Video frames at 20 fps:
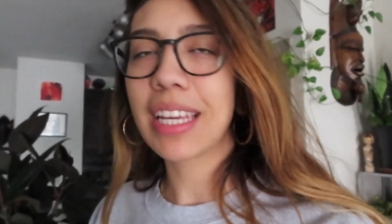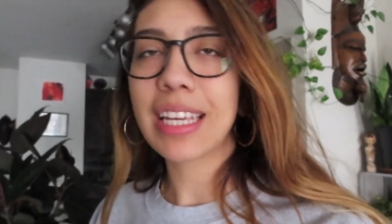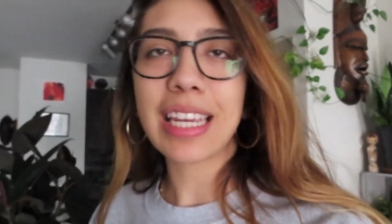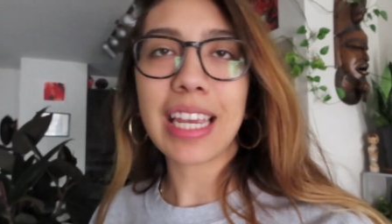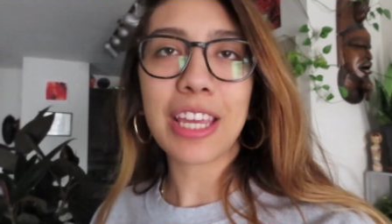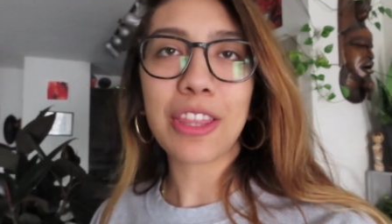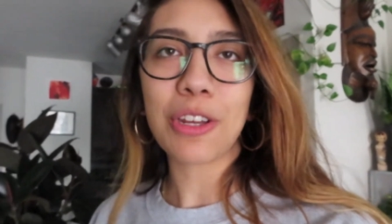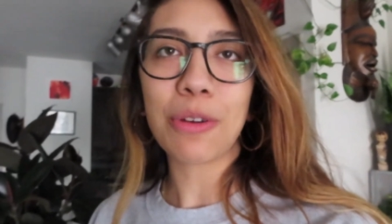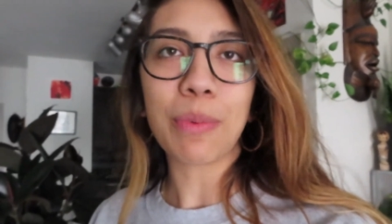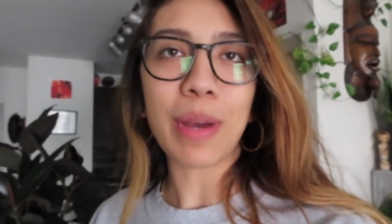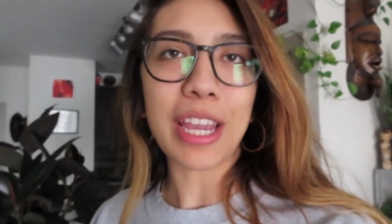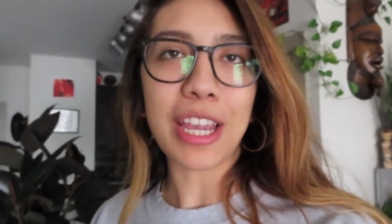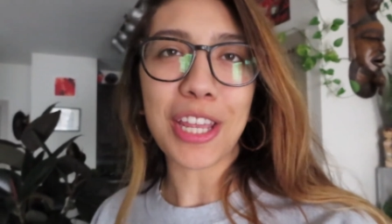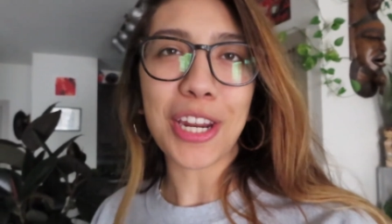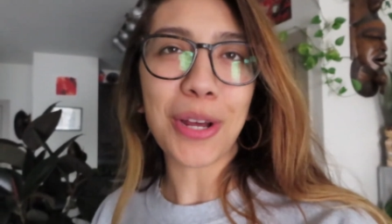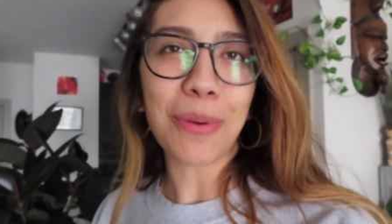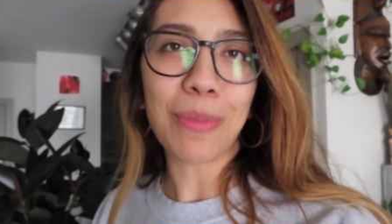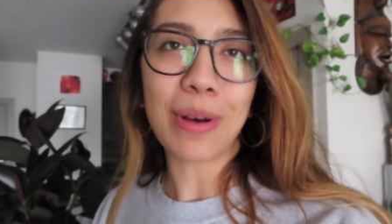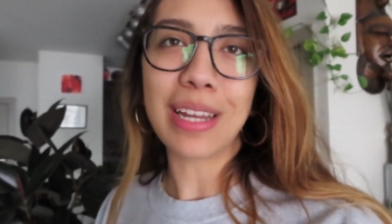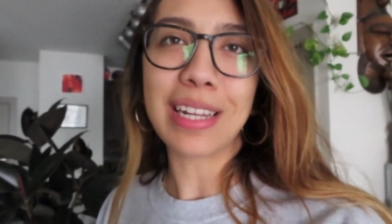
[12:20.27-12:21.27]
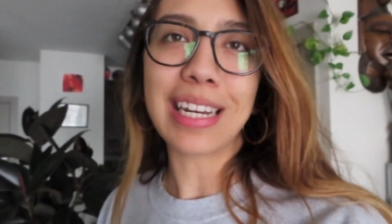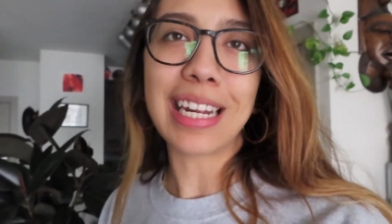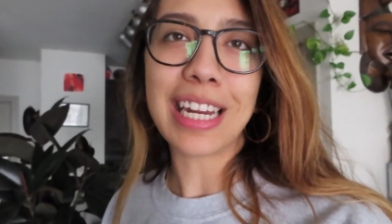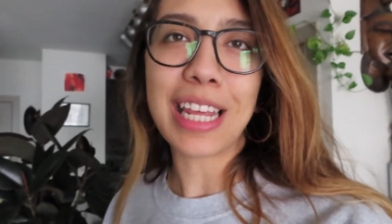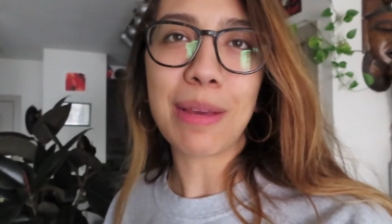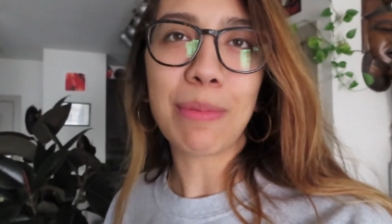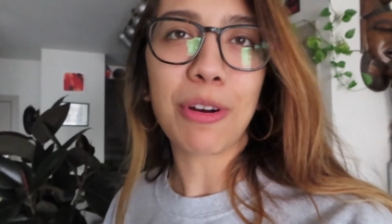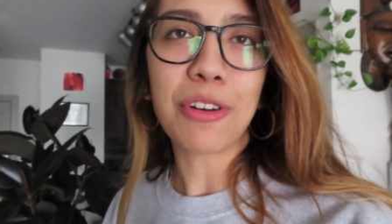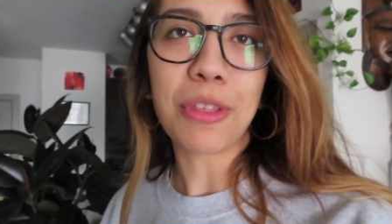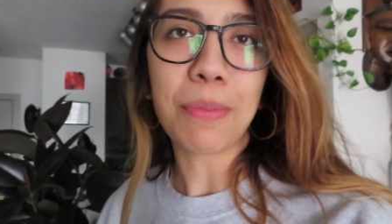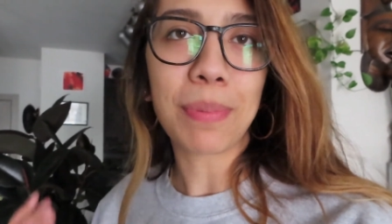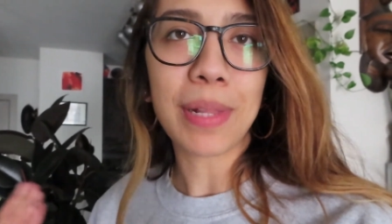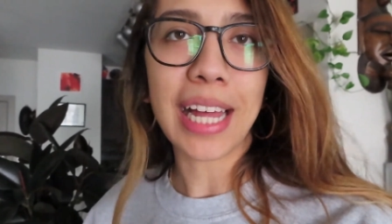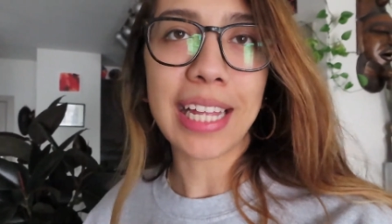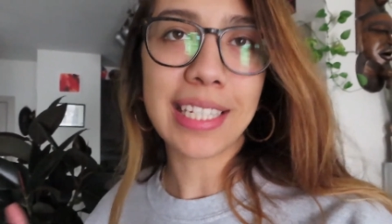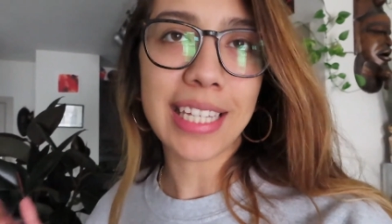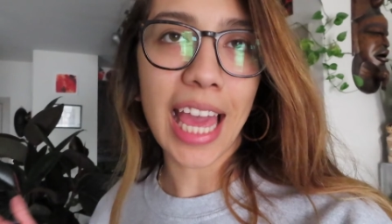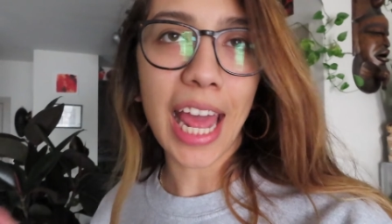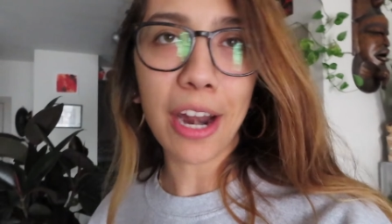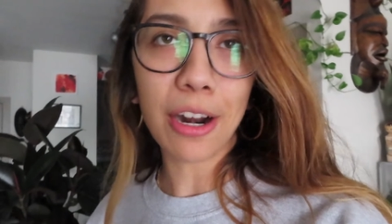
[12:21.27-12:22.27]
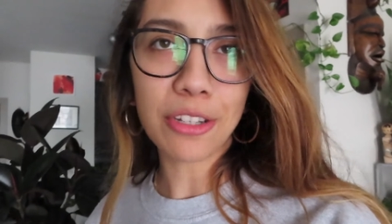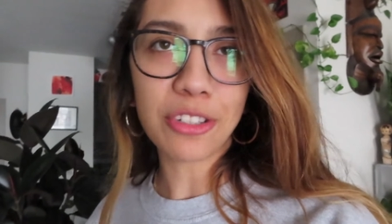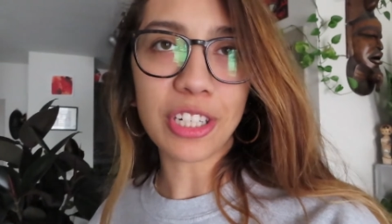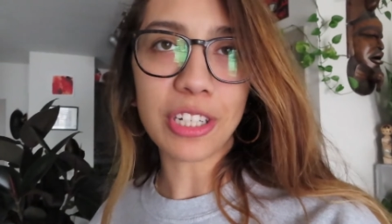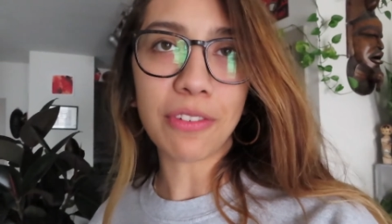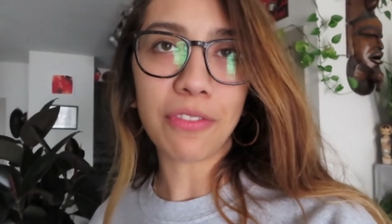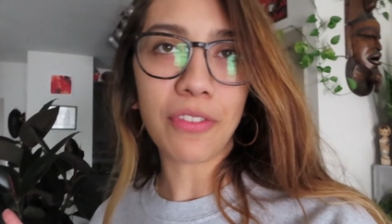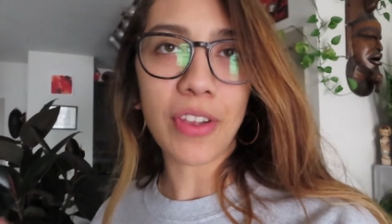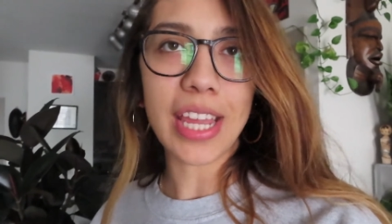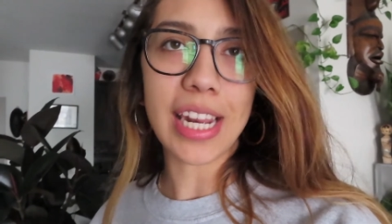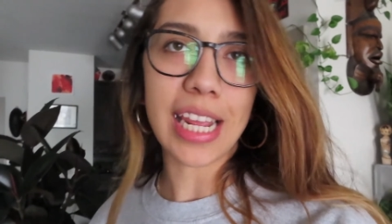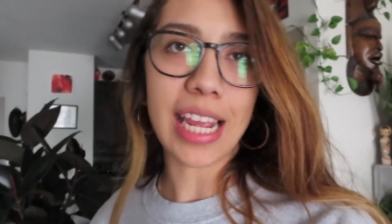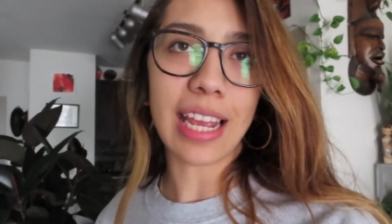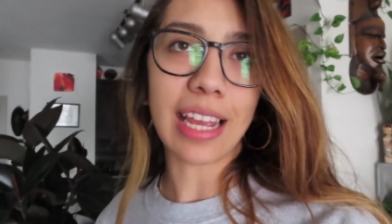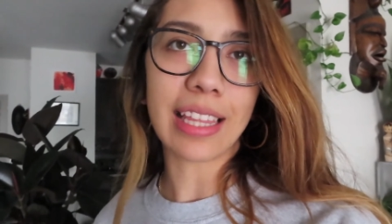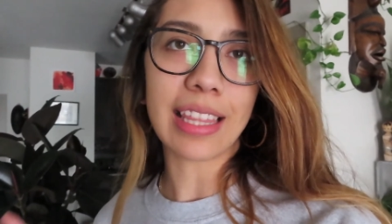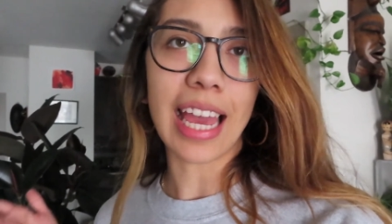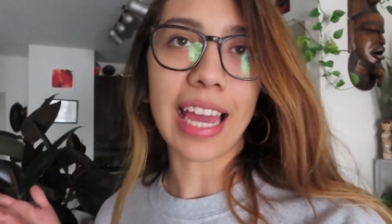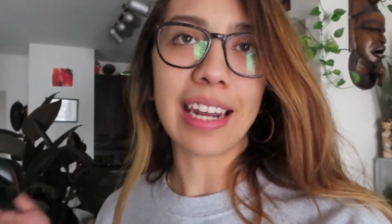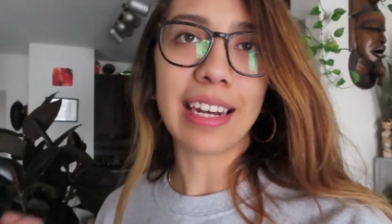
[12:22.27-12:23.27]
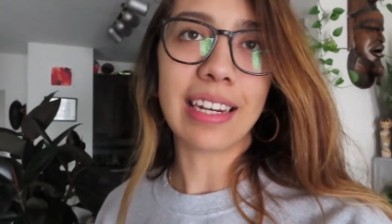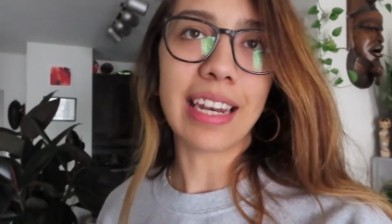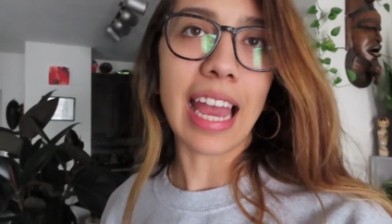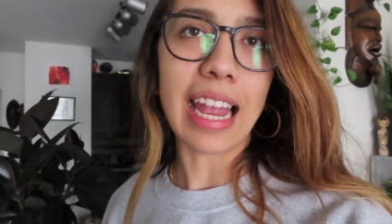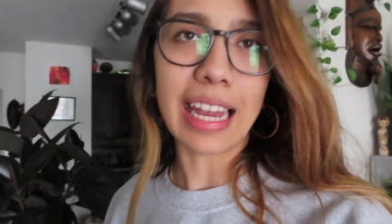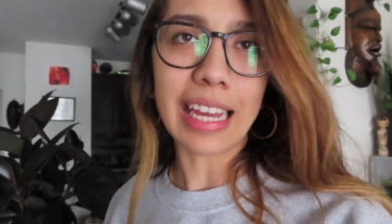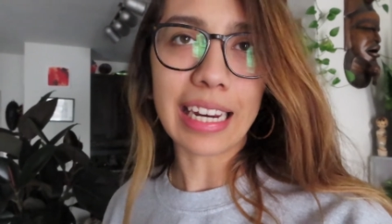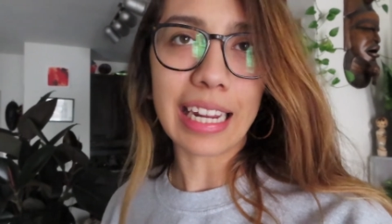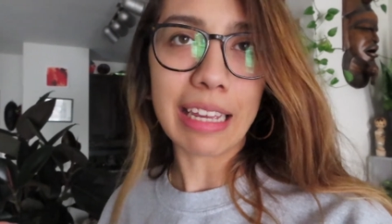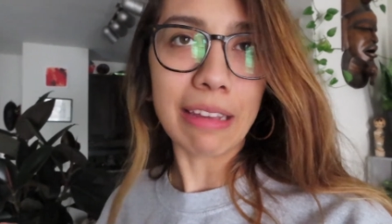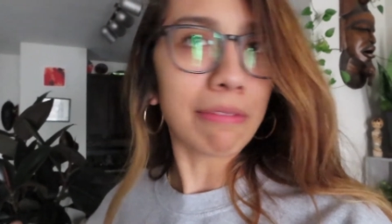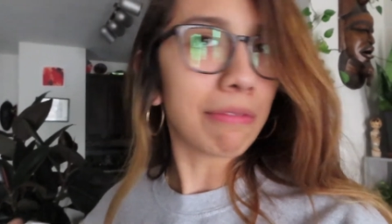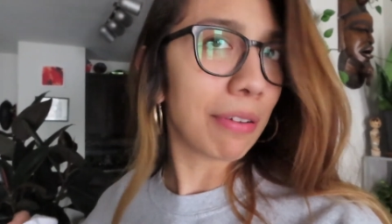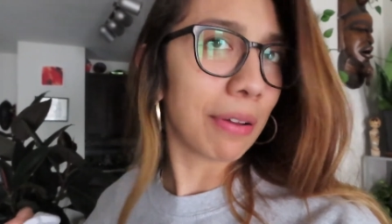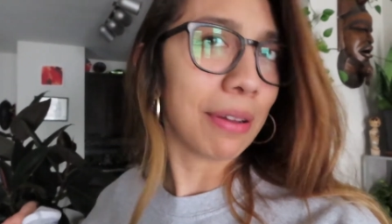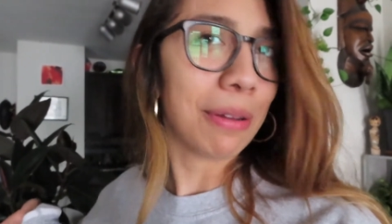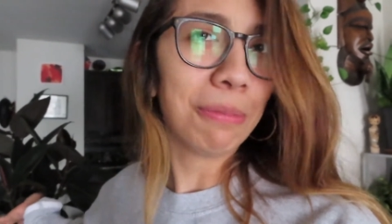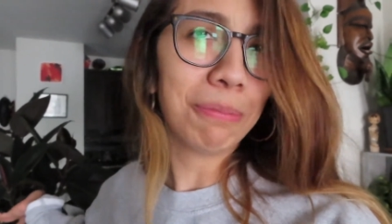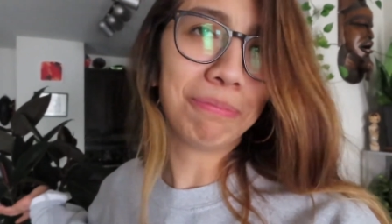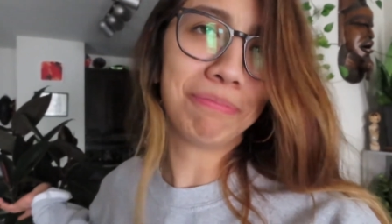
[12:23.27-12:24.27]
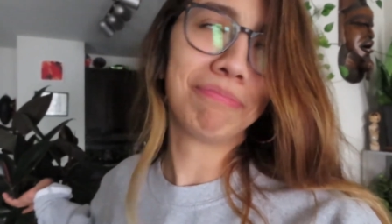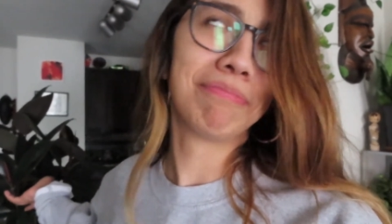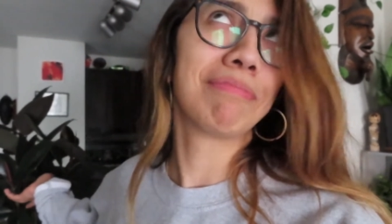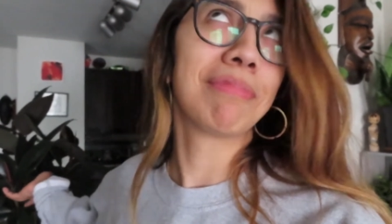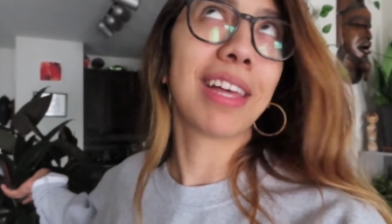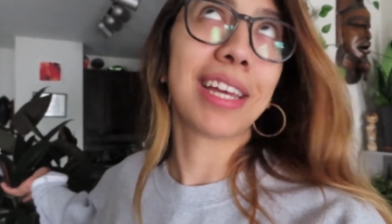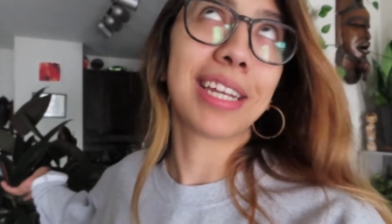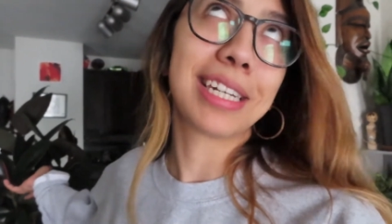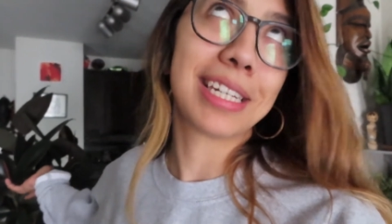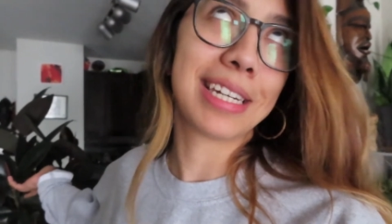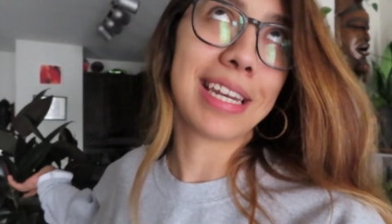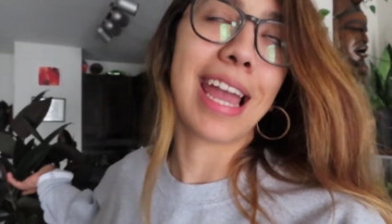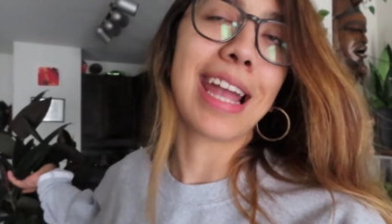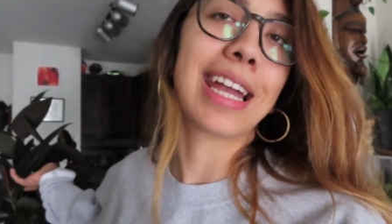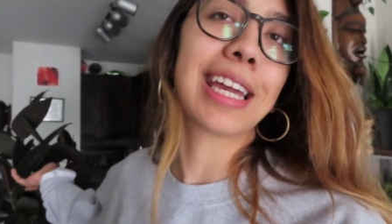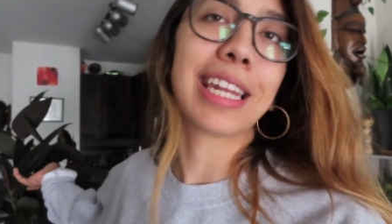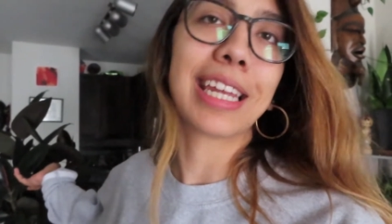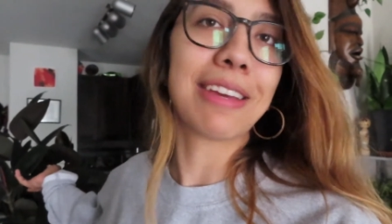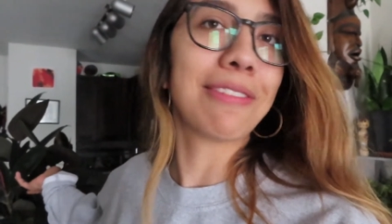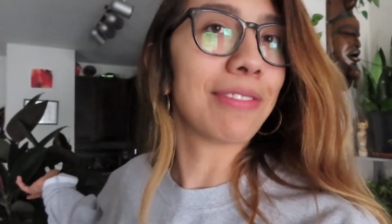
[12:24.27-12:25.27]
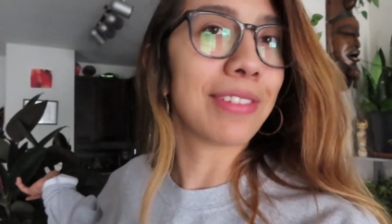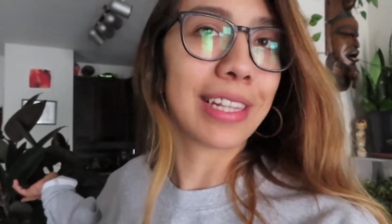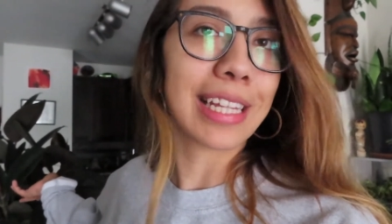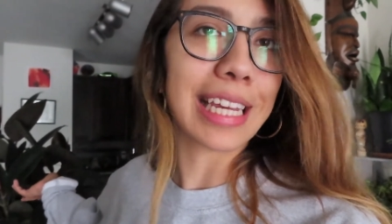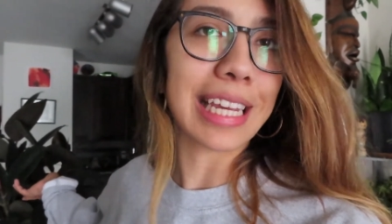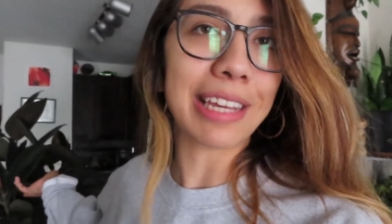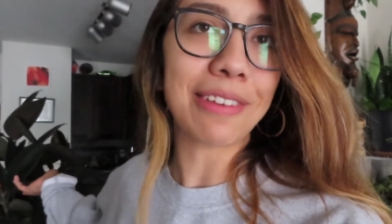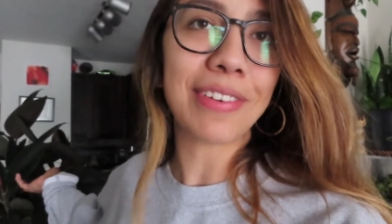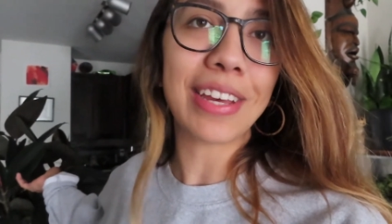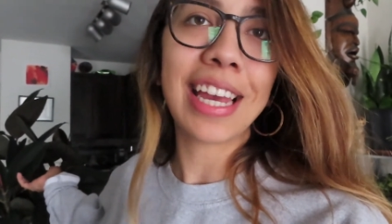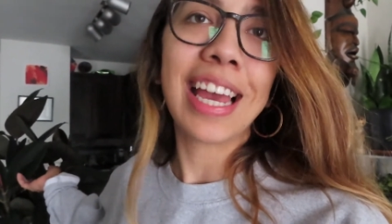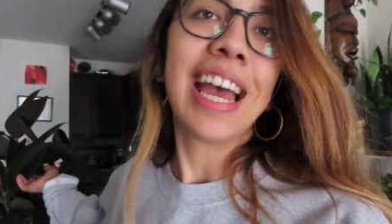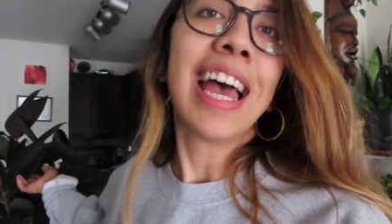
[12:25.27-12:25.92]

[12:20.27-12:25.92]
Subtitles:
either way you don't want any more of the plant's energy feeding that negative leaf.